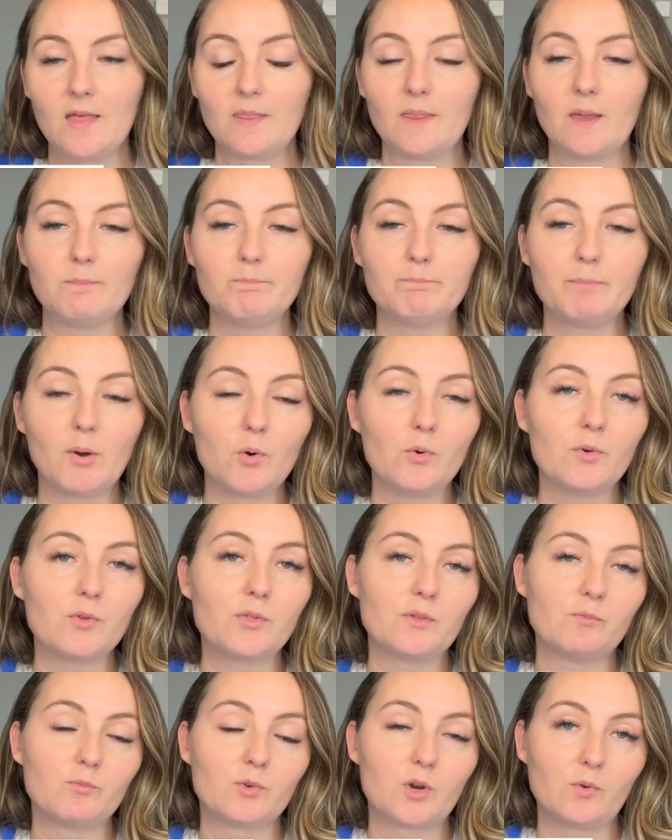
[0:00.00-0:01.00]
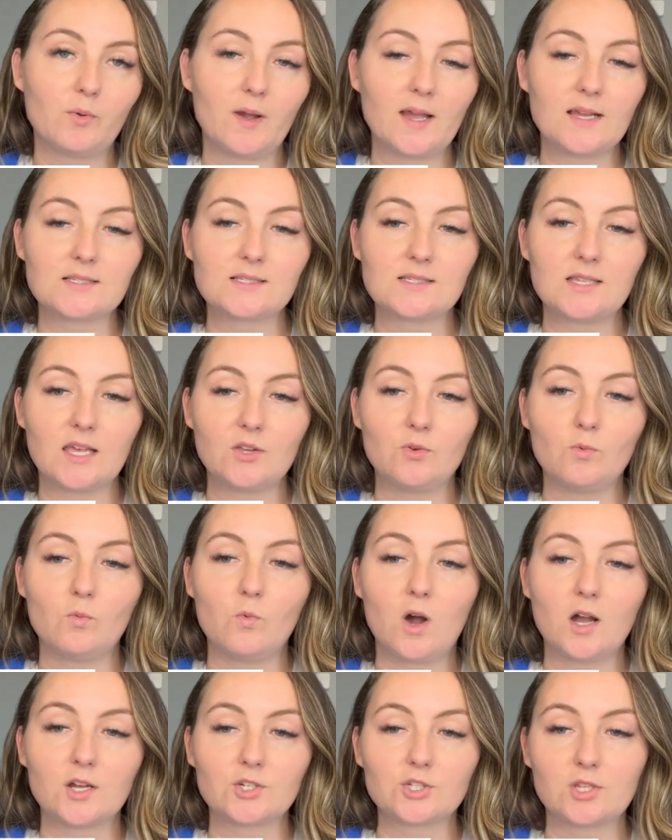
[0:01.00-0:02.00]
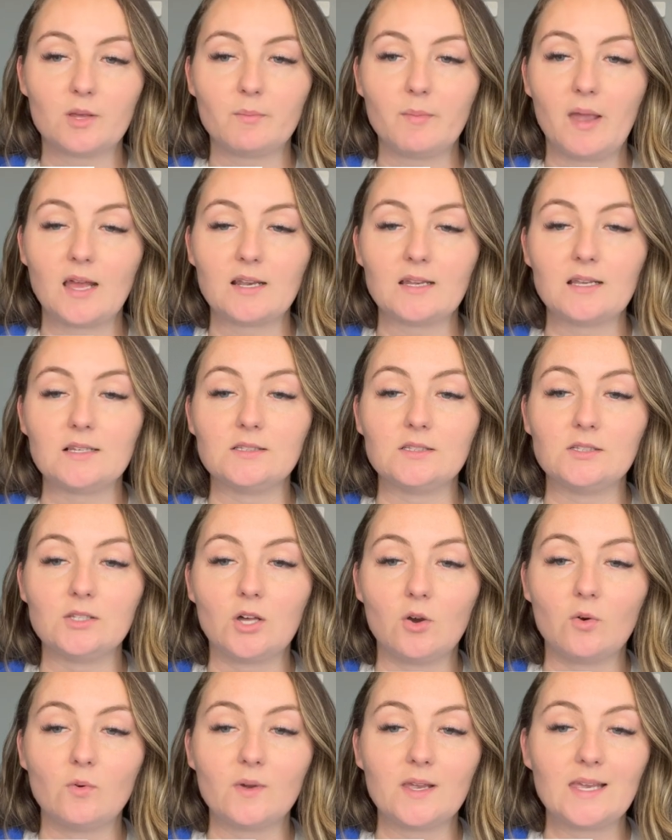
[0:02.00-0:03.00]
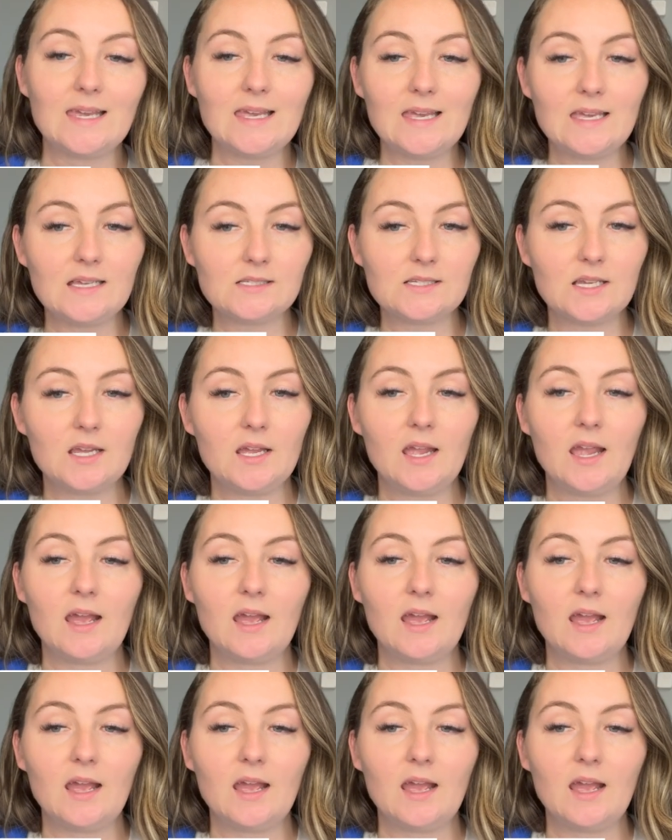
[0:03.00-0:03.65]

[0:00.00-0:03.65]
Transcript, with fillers: They both request that you wash them at a low heat